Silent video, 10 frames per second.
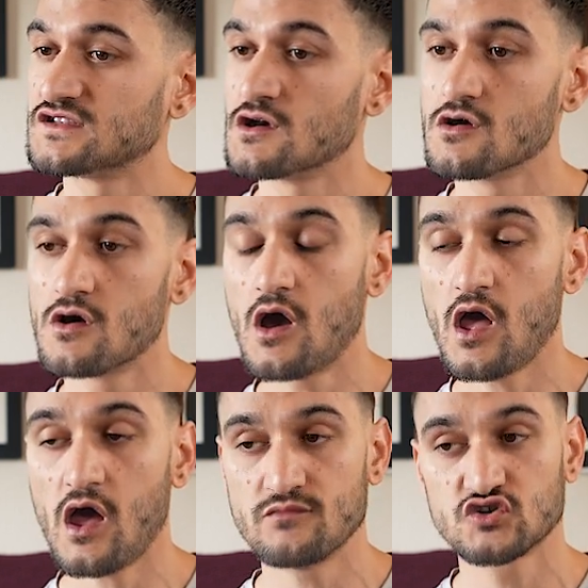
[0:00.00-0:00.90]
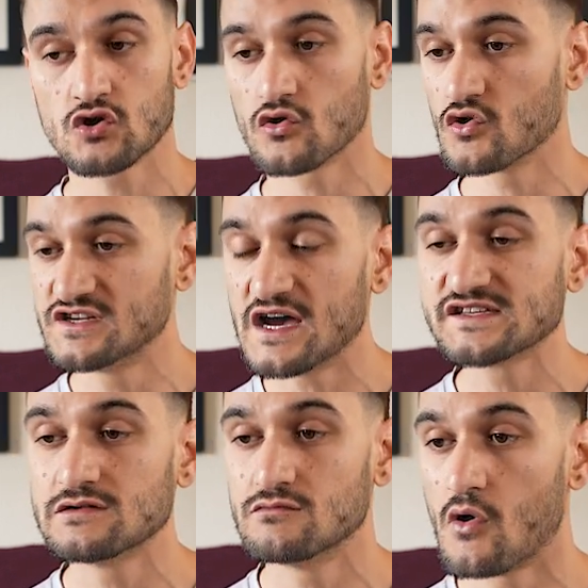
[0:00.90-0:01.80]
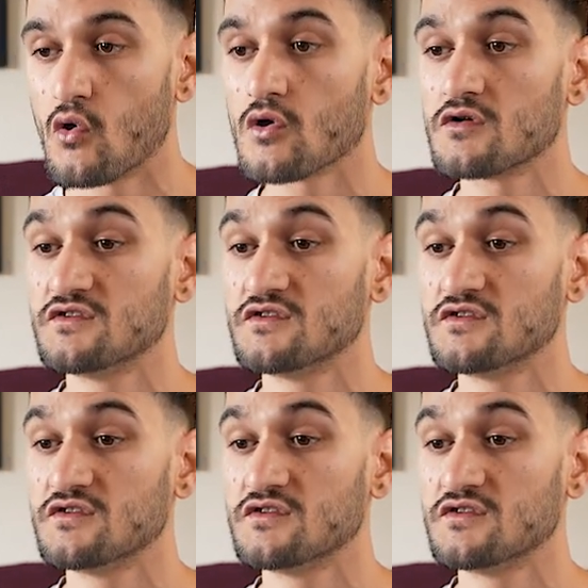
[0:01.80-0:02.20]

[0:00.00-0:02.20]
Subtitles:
There are, I'm sure, a dozen more